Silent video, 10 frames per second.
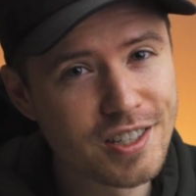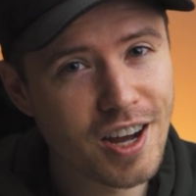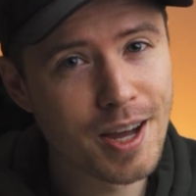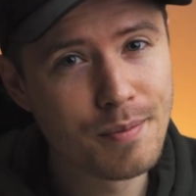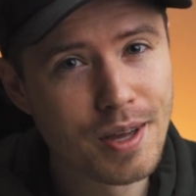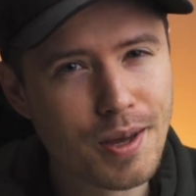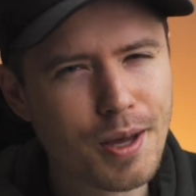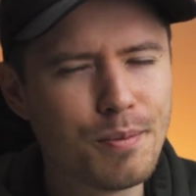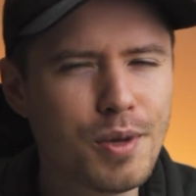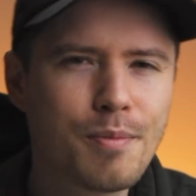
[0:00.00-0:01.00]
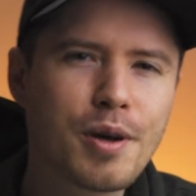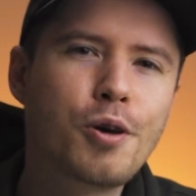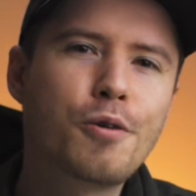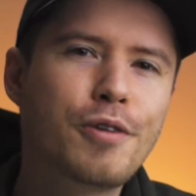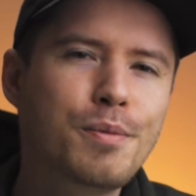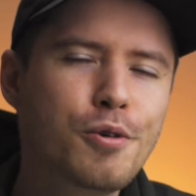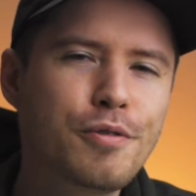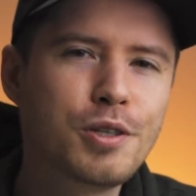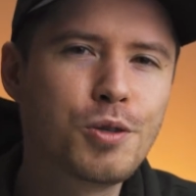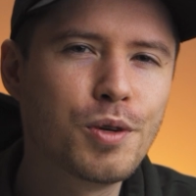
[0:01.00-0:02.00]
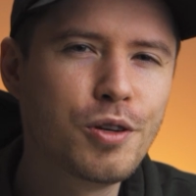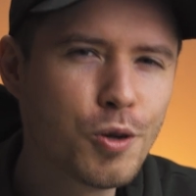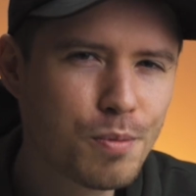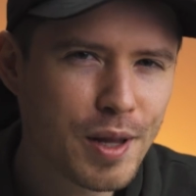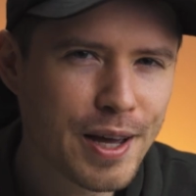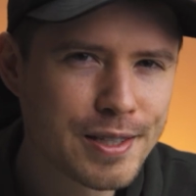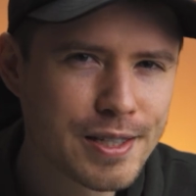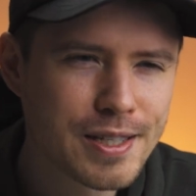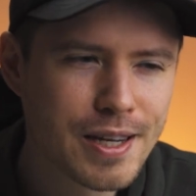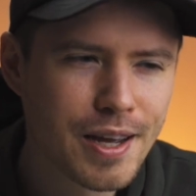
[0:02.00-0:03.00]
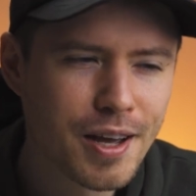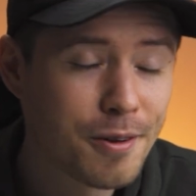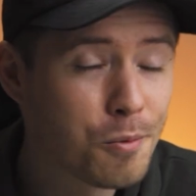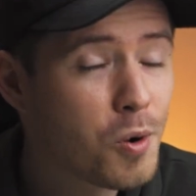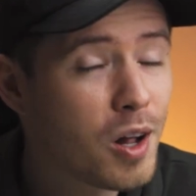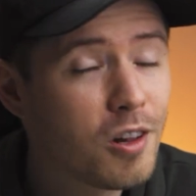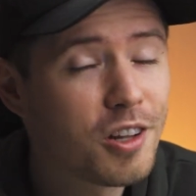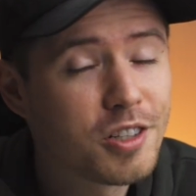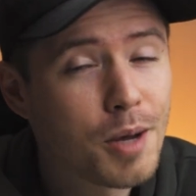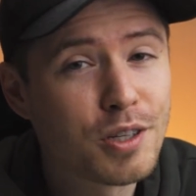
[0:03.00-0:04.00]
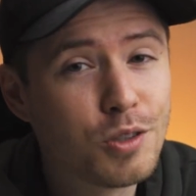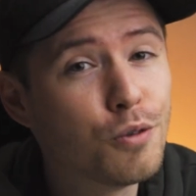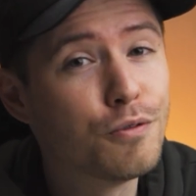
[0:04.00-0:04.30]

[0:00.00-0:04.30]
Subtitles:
time, me and my girlfriend moving to a new place, while adopting two